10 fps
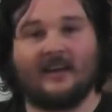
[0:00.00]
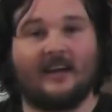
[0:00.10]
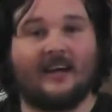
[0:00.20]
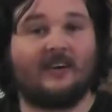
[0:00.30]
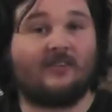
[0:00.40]

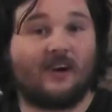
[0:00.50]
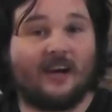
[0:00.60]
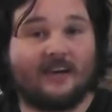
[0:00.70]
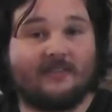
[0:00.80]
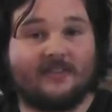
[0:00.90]
it
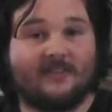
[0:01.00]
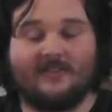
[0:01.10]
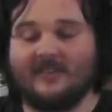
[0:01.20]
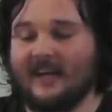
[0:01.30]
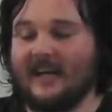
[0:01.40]

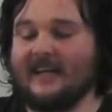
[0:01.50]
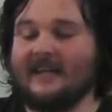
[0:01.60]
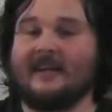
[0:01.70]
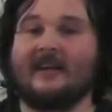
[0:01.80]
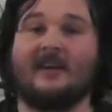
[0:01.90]
arrived
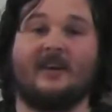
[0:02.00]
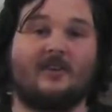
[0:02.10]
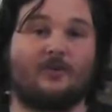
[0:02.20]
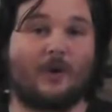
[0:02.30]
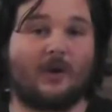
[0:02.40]
today,
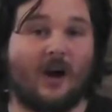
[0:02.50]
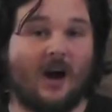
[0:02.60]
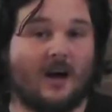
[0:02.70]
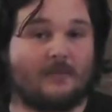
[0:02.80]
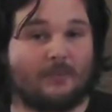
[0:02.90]
so we're going
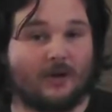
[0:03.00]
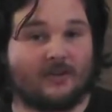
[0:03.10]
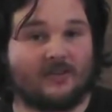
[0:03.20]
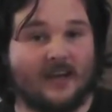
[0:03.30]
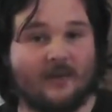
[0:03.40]
to
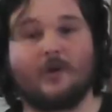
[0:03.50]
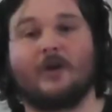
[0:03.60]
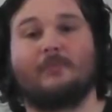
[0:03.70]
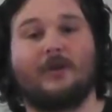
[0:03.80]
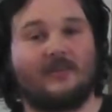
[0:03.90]
unbox it,
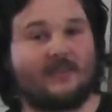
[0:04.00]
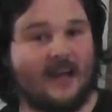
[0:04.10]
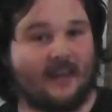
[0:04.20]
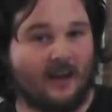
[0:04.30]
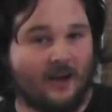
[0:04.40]
we're going to put it
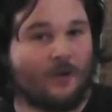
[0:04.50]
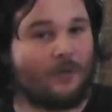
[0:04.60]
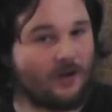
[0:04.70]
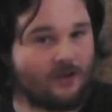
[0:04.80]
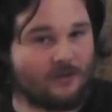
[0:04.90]
together,
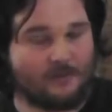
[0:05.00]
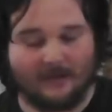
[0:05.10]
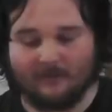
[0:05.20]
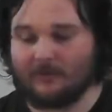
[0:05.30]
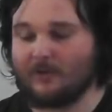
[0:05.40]
we're going to do a
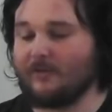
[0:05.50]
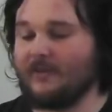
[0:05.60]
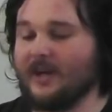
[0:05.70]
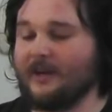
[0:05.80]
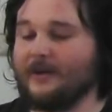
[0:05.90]
bit of a
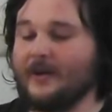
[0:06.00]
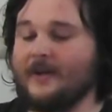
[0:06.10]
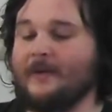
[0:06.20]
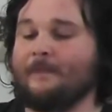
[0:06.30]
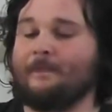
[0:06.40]
review.
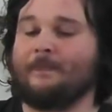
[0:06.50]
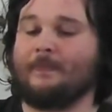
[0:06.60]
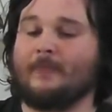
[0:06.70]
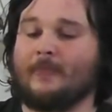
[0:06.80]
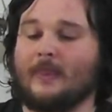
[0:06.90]

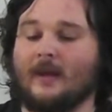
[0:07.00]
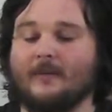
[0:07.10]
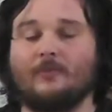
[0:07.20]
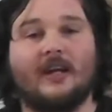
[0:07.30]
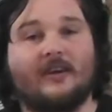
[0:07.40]

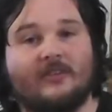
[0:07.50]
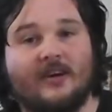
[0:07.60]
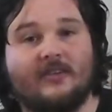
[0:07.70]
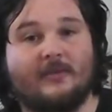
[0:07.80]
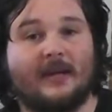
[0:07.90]
I'm really
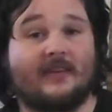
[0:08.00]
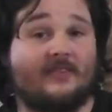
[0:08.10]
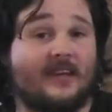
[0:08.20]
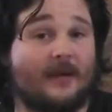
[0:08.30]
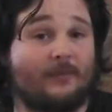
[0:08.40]
excited about
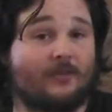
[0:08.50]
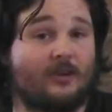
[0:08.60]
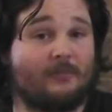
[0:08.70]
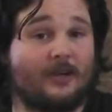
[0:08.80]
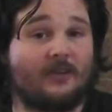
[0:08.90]
this DM
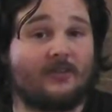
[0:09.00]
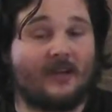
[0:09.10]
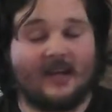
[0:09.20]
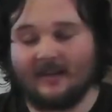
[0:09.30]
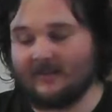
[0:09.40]
screen
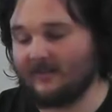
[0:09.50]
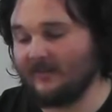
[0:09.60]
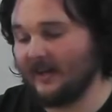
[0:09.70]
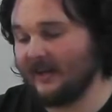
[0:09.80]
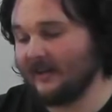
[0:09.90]
because
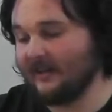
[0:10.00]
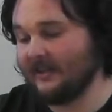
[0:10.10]
it's a